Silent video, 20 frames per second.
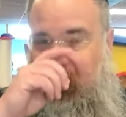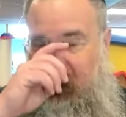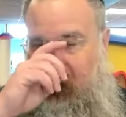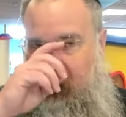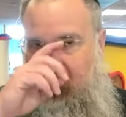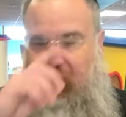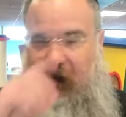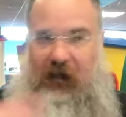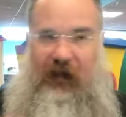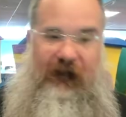in the
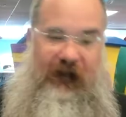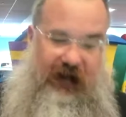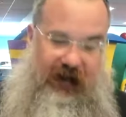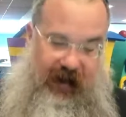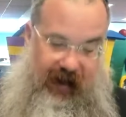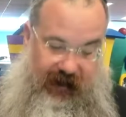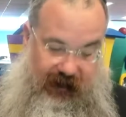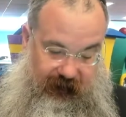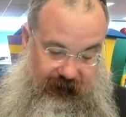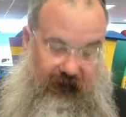middle of the
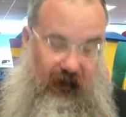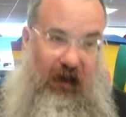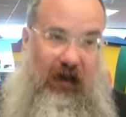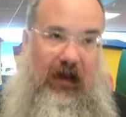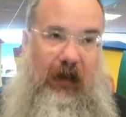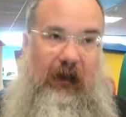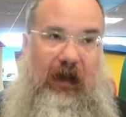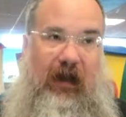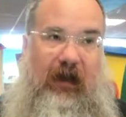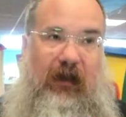day. He'll
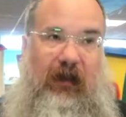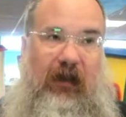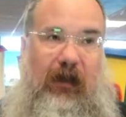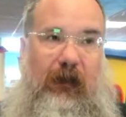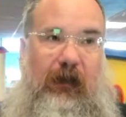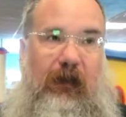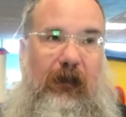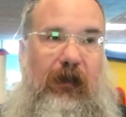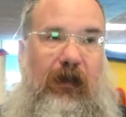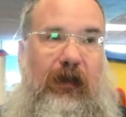talk about it a
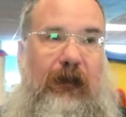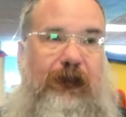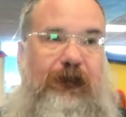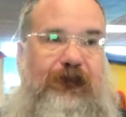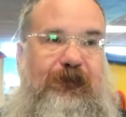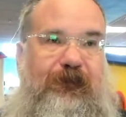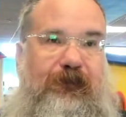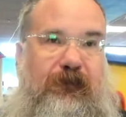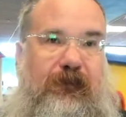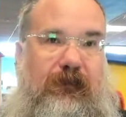little bit more.
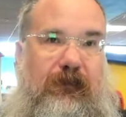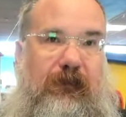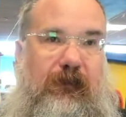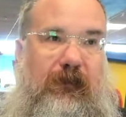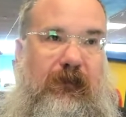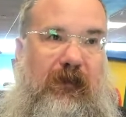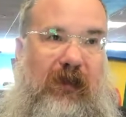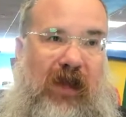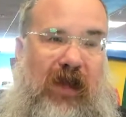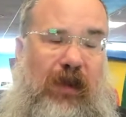
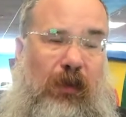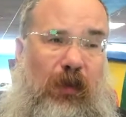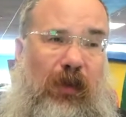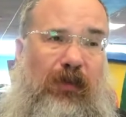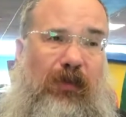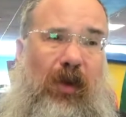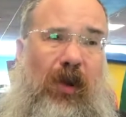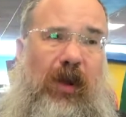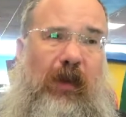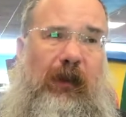You
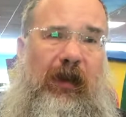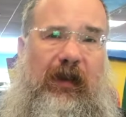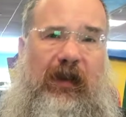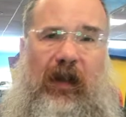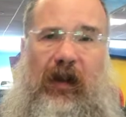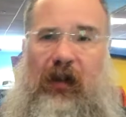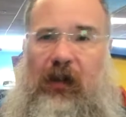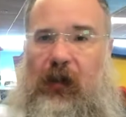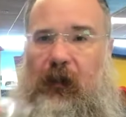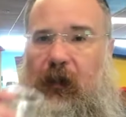will talk about
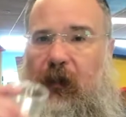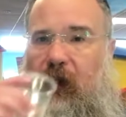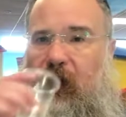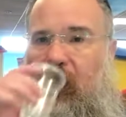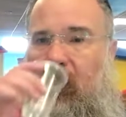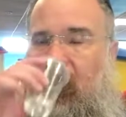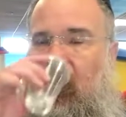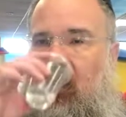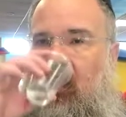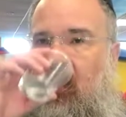that a little bit more.